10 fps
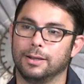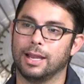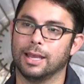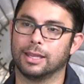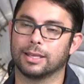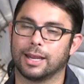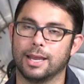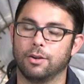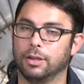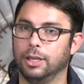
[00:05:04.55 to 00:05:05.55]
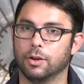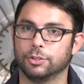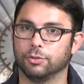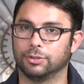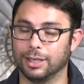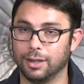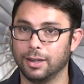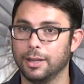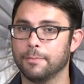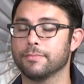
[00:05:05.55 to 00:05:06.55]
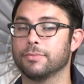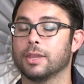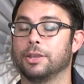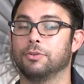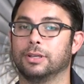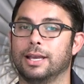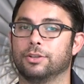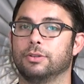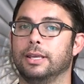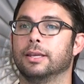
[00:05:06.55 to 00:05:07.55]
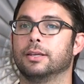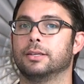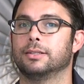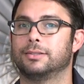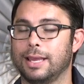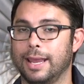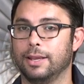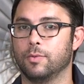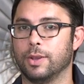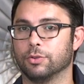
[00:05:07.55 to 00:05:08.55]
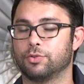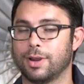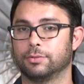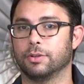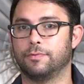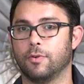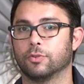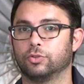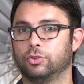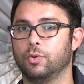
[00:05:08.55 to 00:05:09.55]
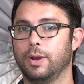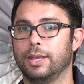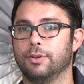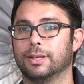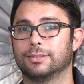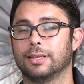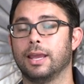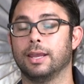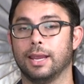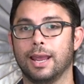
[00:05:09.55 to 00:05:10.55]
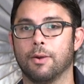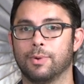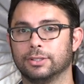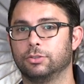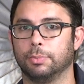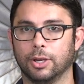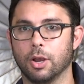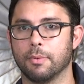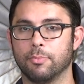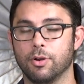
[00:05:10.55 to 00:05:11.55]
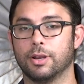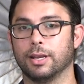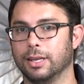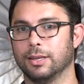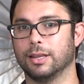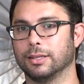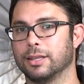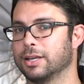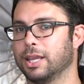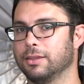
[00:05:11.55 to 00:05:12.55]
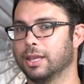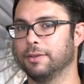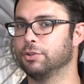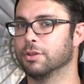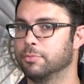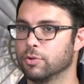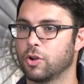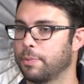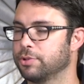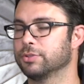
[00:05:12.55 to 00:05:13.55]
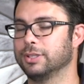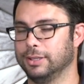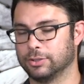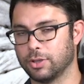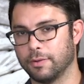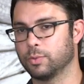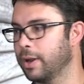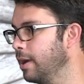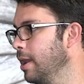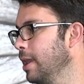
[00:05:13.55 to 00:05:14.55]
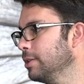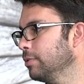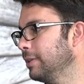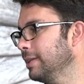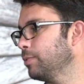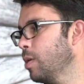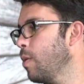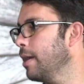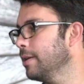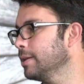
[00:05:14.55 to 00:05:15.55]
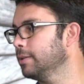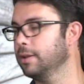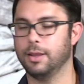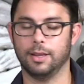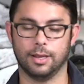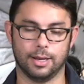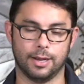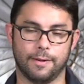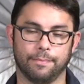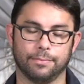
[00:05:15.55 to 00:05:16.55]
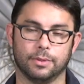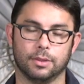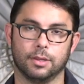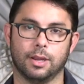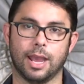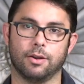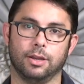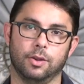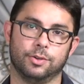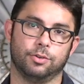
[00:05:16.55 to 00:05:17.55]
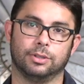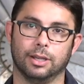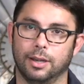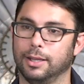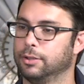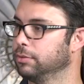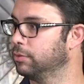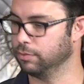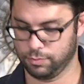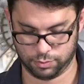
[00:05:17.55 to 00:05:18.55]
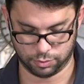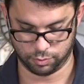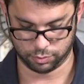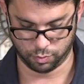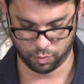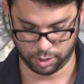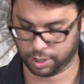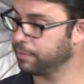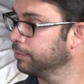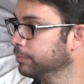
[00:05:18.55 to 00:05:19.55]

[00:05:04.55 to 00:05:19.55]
like the Canon EOS utility, and you can actually say, when you transfer the photos to it, you can say, hey, I want this to become a book, and it gives you the book options in the software. So this requires Canon EOS utility to work.